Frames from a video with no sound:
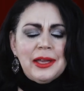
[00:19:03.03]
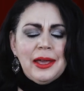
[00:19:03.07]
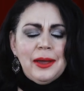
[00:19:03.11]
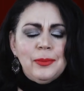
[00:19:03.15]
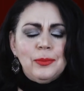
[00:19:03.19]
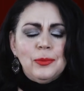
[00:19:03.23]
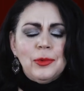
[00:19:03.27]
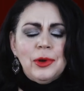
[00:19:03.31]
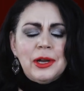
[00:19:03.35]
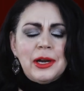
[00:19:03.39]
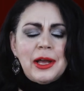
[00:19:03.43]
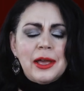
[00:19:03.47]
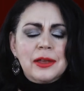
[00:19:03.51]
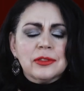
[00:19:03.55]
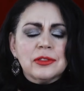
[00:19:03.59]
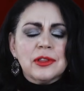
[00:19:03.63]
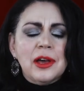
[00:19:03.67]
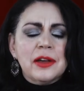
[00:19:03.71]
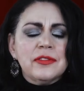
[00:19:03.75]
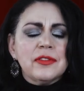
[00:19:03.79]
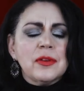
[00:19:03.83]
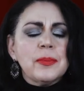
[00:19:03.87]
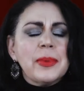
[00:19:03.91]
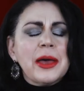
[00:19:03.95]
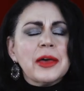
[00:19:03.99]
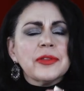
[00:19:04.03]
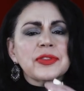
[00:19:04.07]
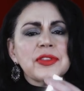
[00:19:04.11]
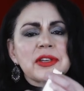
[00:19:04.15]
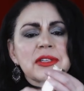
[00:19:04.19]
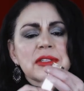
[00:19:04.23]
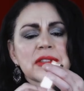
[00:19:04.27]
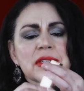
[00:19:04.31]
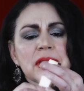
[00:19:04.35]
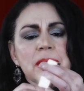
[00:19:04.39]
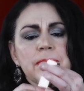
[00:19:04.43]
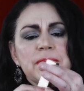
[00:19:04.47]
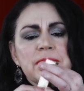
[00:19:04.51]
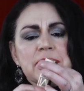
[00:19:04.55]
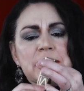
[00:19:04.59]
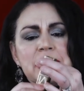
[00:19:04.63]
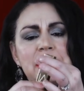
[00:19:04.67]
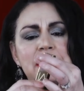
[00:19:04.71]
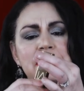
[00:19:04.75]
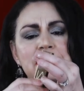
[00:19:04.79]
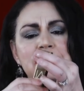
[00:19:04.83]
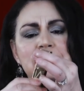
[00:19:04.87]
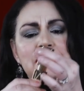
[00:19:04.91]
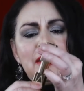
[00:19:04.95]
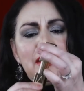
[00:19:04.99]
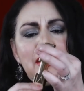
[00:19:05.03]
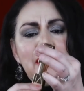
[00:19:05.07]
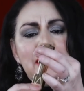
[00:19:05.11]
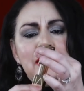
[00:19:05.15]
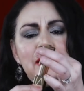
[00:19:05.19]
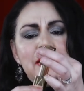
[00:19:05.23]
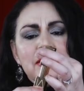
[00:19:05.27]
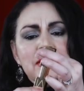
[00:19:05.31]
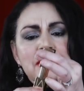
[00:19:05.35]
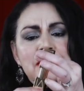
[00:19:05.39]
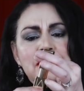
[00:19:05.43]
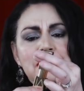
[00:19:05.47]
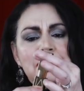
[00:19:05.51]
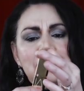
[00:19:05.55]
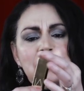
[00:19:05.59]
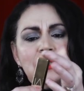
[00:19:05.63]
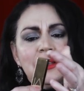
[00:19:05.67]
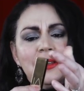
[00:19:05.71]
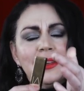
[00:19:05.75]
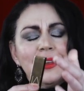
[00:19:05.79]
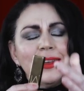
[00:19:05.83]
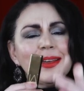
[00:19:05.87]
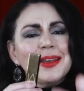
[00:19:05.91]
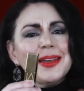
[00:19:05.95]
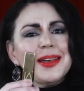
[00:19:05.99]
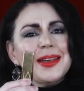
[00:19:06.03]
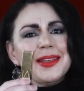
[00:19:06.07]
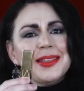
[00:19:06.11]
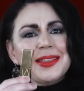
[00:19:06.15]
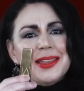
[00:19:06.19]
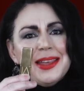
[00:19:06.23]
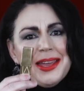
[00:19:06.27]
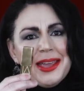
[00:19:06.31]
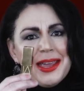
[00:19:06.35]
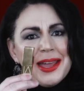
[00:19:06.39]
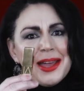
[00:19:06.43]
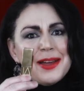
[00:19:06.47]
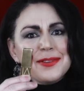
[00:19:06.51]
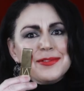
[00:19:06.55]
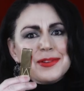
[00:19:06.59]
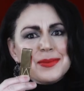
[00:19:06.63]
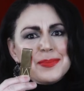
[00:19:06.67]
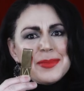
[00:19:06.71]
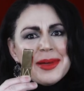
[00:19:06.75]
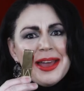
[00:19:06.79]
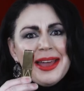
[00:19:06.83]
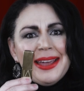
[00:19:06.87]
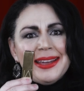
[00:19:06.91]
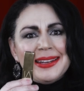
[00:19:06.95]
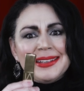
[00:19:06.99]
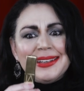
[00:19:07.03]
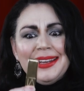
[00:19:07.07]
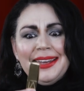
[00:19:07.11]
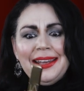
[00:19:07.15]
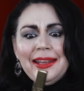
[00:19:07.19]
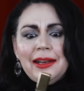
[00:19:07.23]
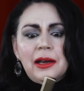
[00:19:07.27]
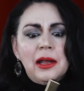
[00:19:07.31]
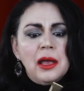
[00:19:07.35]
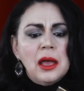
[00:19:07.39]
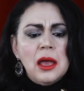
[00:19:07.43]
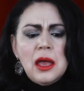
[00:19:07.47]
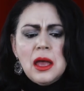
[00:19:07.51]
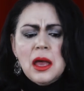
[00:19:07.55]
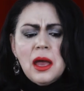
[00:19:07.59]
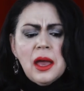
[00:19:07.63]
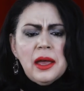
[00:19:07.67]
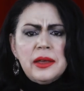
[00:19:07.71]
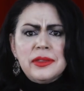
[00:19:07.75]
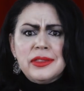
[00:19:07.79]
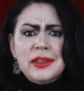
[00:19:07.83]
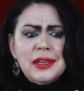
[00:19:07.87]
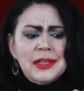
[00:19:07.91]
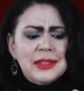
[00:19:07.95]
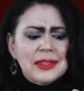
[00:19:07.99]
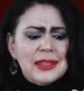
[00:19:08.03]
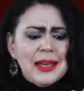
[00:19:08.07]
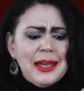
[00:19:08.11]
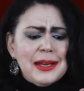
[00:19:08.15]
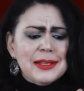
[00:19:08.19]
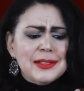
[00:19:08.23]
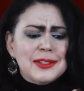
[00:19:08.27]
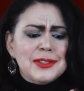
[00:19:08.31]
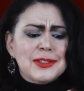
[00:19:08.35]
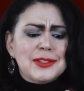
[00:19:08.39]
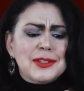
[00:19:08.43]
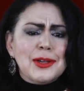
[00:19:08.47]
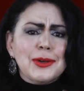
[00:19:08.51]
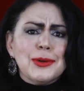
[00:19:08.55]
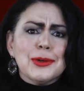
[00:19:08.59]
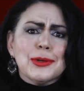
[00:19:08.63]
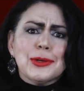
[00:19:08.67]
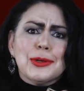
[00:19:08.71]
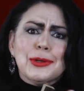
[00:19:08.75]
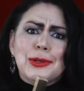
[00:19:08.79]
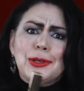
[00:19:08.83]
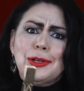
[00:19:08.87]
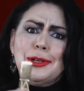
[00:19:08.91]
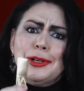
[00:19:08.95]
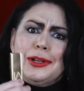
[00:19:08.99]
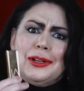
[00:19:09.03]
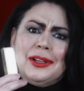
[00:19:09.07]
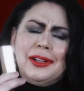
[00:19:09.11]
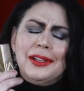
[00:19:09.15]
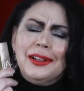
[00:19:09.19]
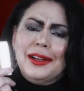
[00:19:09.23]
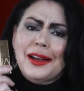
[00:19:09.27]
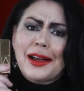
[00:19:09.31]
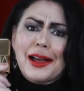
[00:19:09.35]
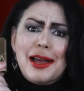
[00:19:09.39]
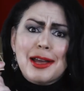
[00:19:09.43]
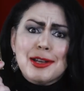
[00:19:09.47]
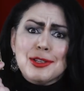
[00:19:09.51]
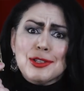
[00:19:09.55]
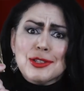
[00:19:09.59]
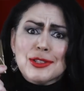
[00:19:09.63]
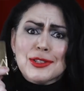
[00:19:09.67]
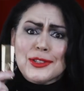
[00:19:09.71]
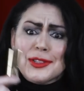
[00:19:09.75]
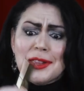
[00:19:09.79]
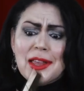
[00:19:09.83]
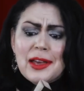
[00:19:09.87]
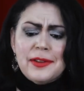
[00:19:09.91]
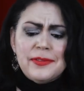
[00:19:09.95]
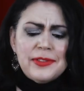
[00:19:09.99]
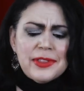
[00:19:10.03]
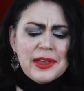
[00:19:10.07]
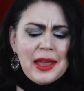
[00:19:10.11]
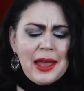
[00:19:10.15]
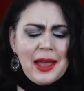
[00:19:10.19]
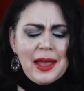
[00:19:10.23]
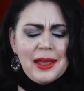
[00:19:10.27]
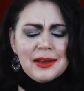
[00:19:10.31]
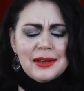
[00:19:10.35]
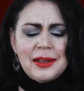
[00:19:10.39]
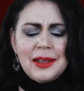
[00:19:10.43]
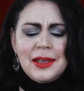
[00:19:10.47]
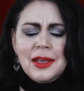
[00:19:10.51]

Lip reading: And what I love about these lipsticks is they have a magnet. I think that is so cool. I just love that.